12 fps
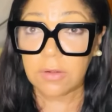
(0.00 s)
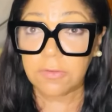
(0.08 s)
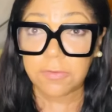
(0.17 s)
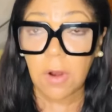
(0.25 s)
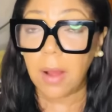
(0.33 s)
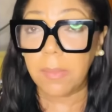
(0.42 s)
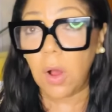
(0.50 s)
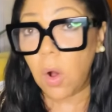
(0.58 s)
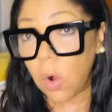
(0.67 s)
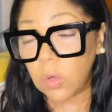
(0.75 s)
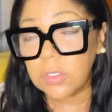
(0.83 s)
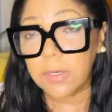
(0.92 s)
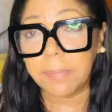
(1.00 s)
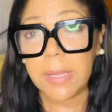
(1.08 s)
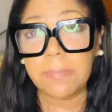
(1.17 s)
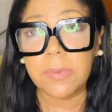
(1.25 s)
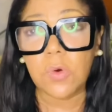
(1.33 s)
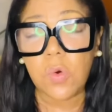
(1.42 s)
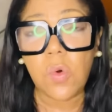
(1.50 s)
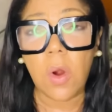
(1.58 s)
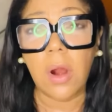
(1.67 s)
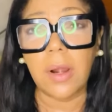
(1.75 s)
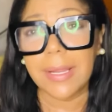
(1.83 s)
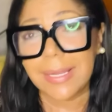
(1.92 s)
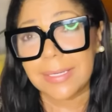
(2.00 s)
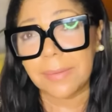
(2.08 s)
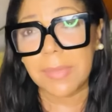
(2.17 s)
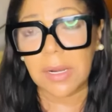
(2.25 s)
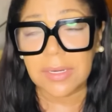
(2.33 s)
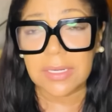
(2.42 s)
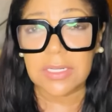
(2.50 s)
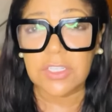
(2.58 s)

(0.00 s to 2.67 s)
from older people who are in America